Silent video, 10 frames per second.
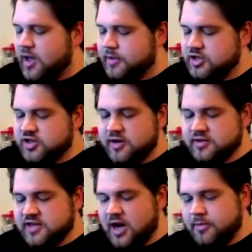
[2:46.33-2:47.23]
I'm going to show you
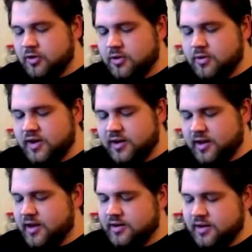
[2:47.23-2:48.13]
this combo real quick,
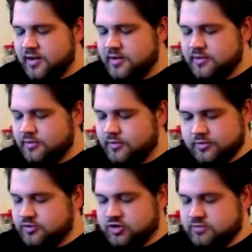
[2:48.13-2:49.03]
and
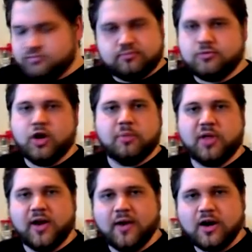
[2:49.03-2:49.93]
we'll just gonna
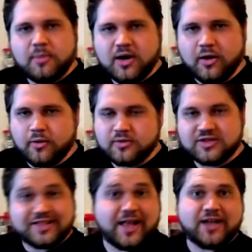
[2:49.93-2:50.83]
play around
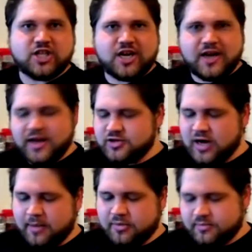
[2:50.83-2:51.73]
Nibiru / any hand
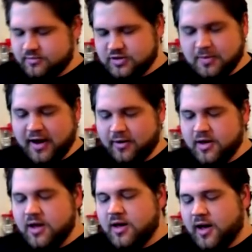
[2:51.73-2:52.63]
trap. Smile.
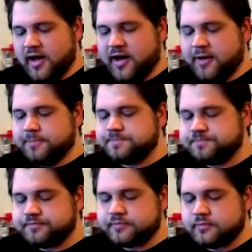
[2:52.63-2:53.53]

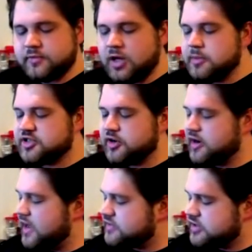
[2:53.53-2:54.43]
But so you're
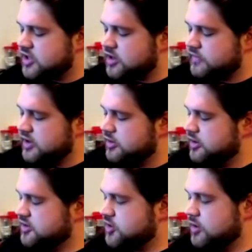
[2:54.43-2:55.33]
gonna activate Dragon Ravine, you're
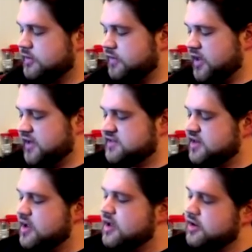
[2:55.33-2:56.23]
gonna discard the Phalanx,
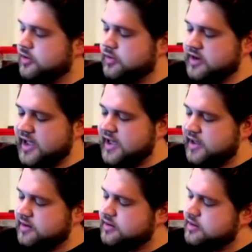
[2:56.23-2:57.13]
you're going to
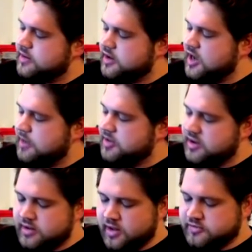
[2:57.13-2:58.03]
add a
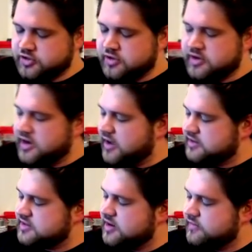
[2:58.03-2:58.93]
copy of Dragunity
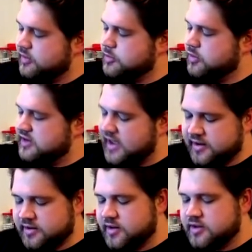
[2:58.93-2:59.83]
Ducks from your deck